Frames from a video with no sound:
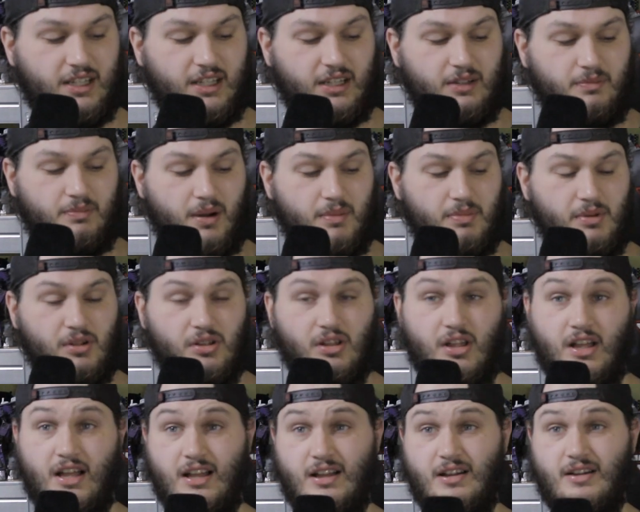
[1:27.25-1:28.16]
metallic
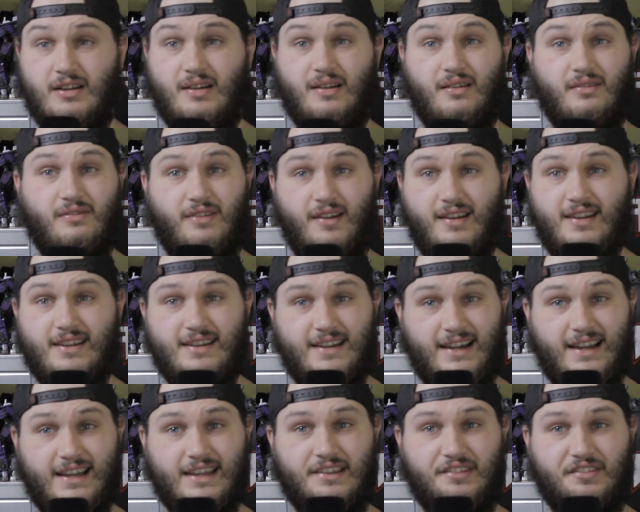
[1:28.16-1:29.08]
purple,
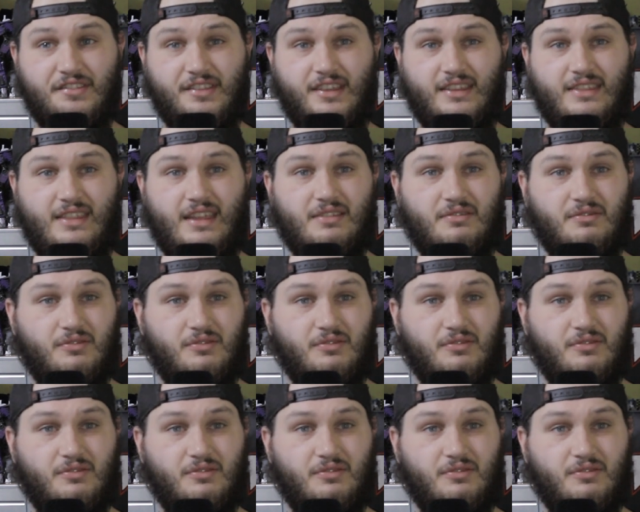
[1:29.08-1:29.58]
very nice.